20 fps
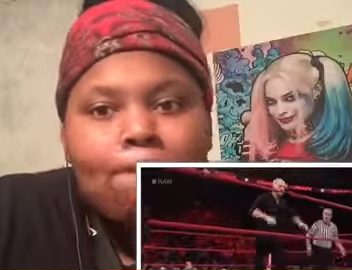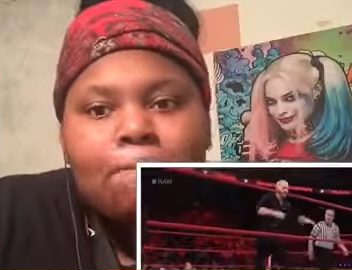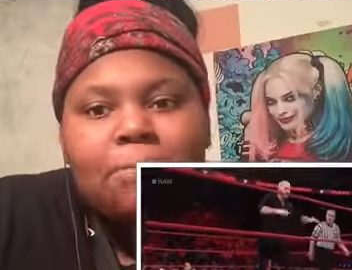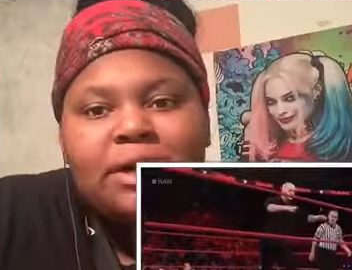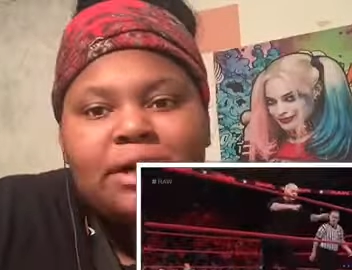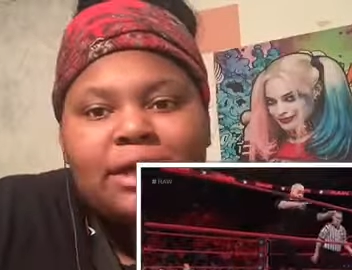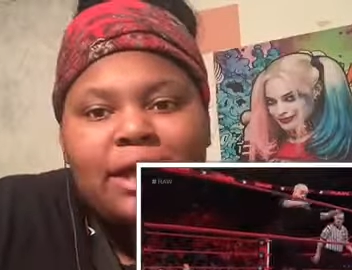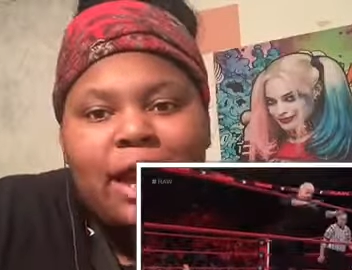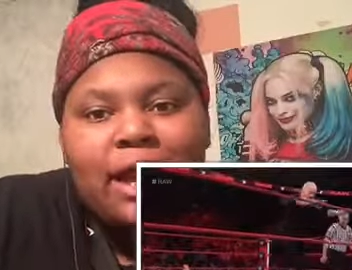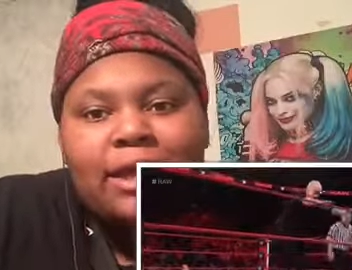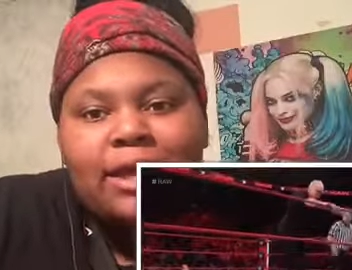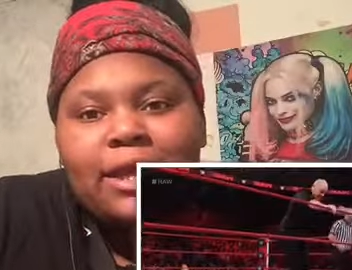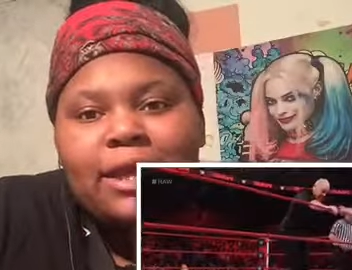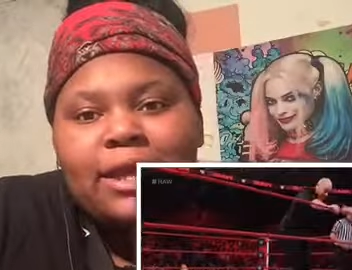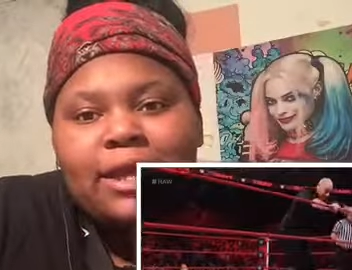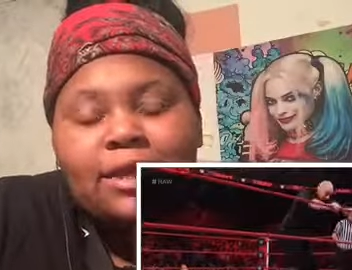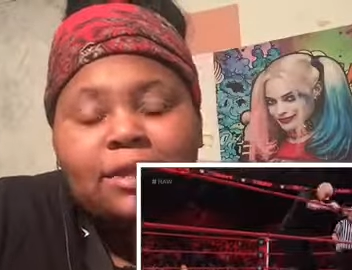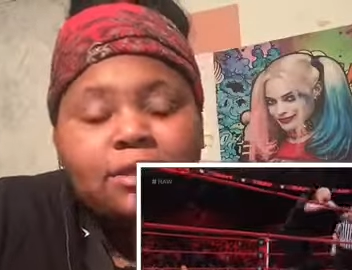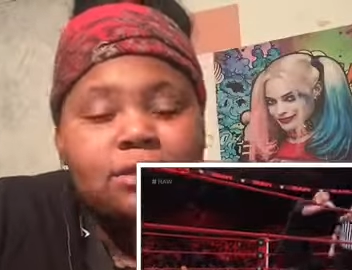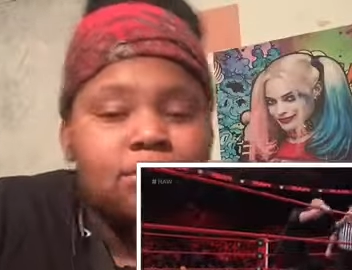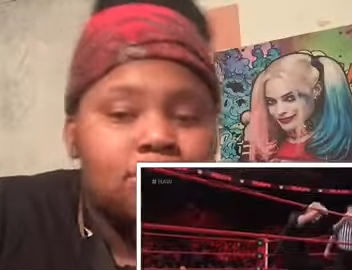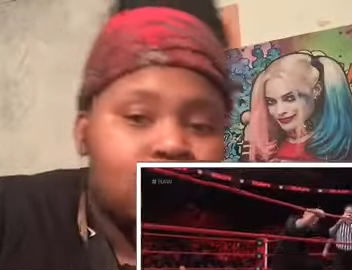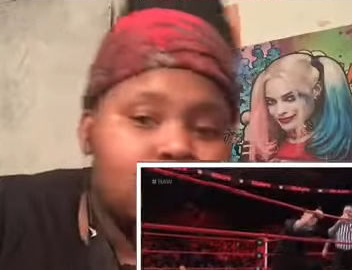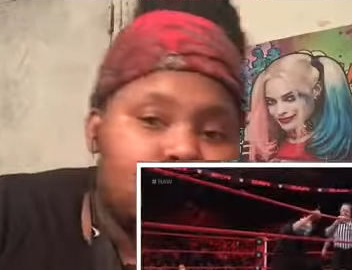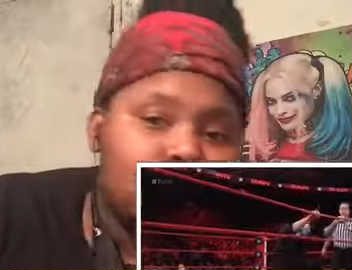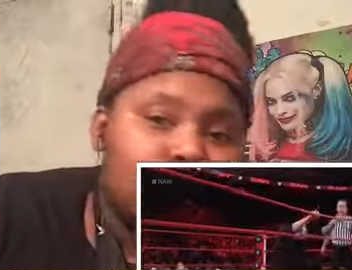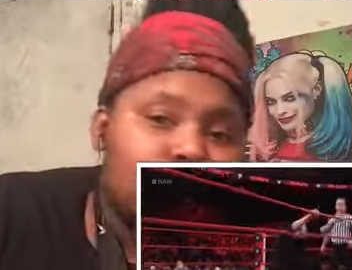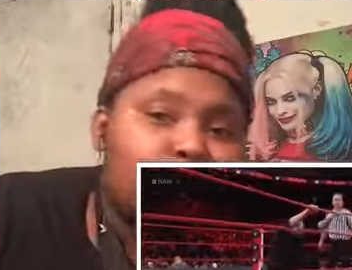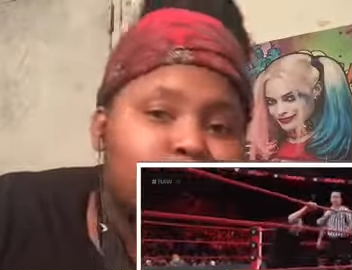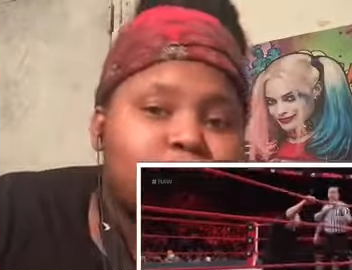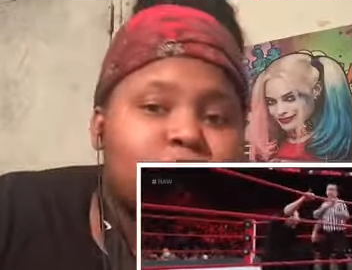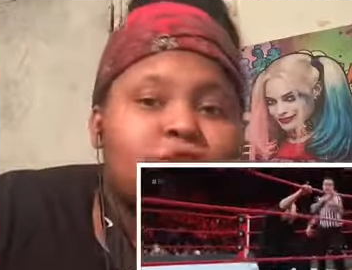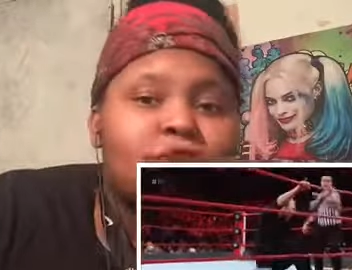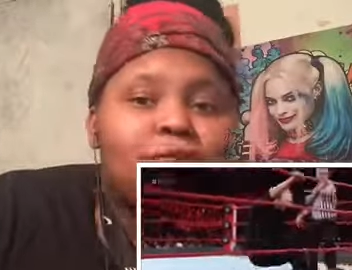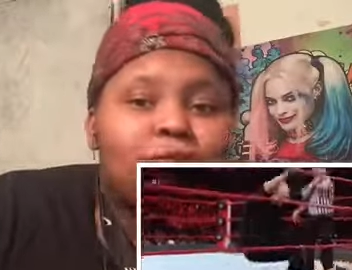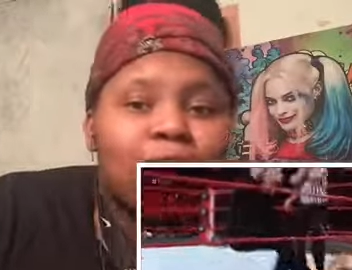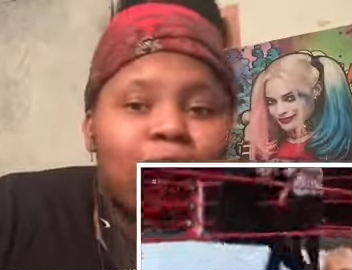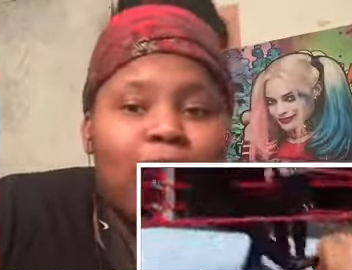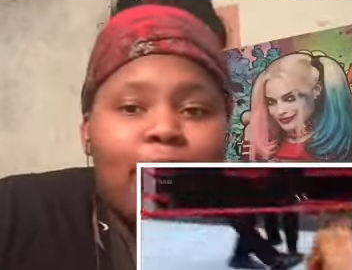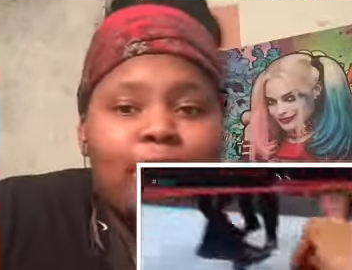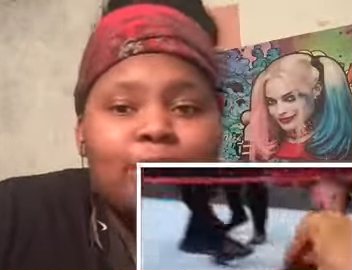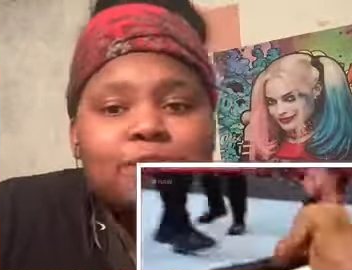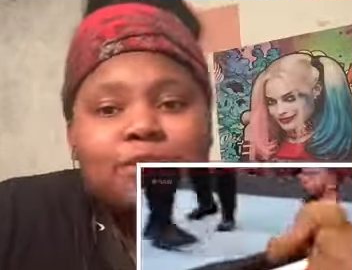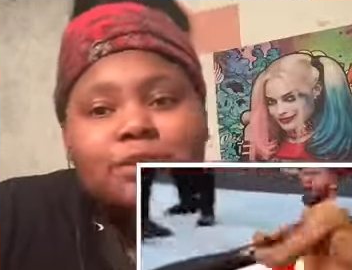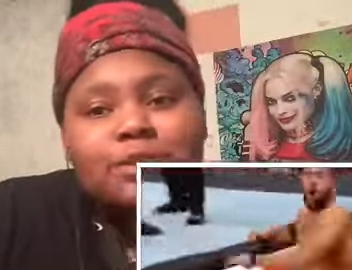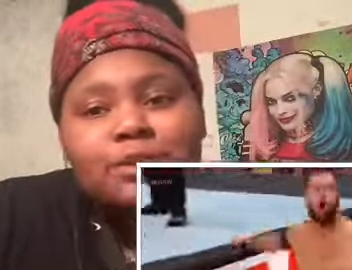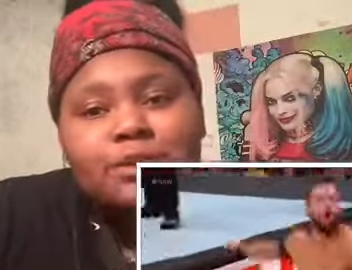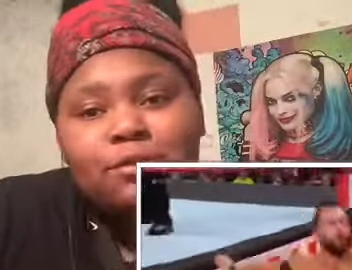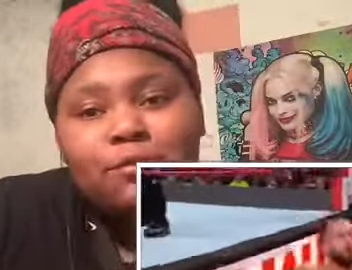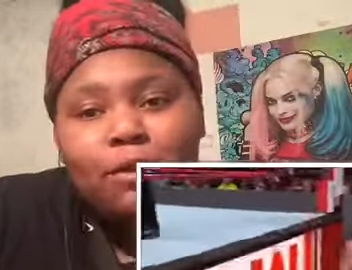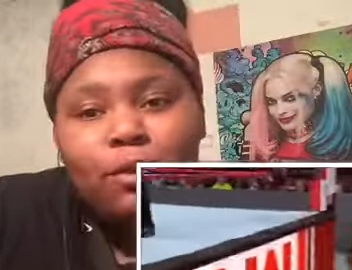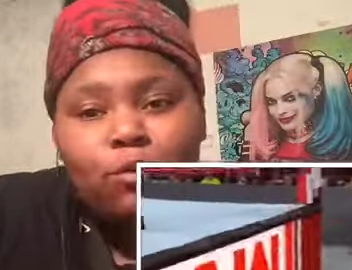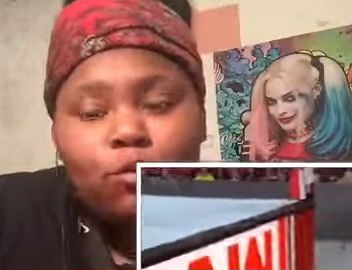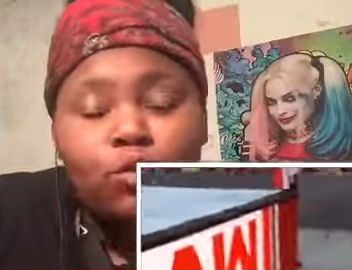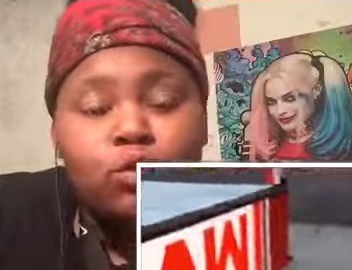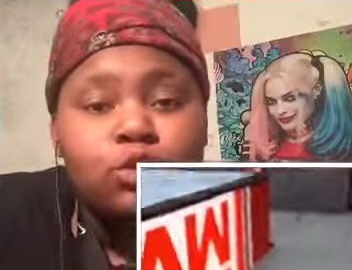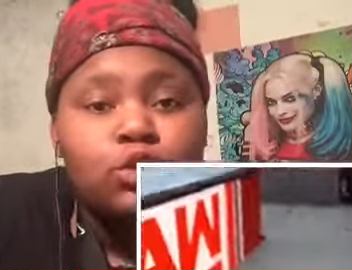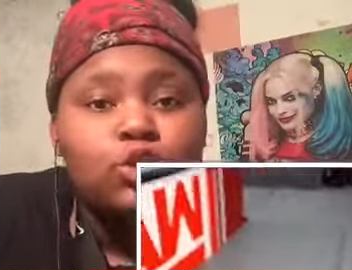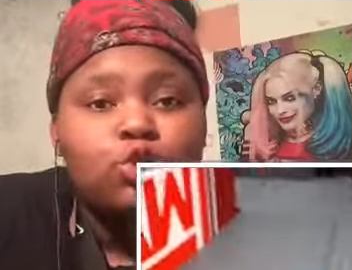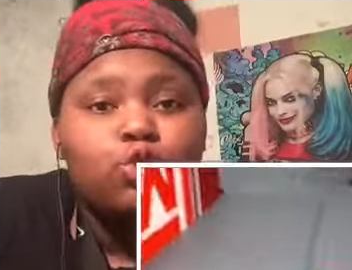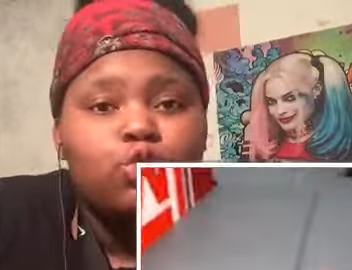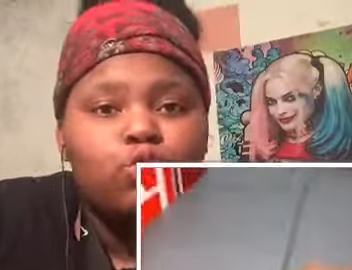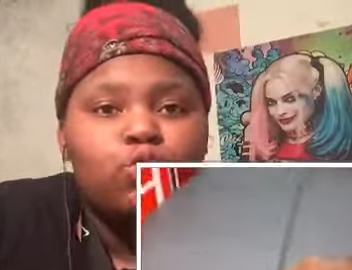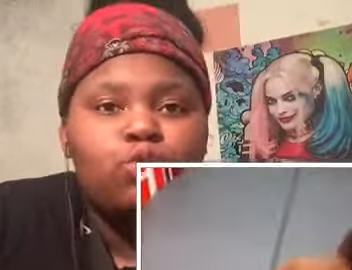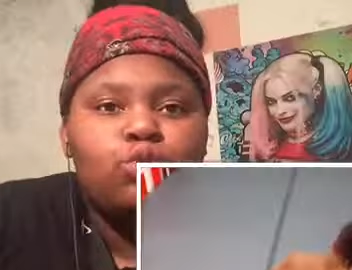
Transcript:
Speaker 1: But I can use different accents if I want to.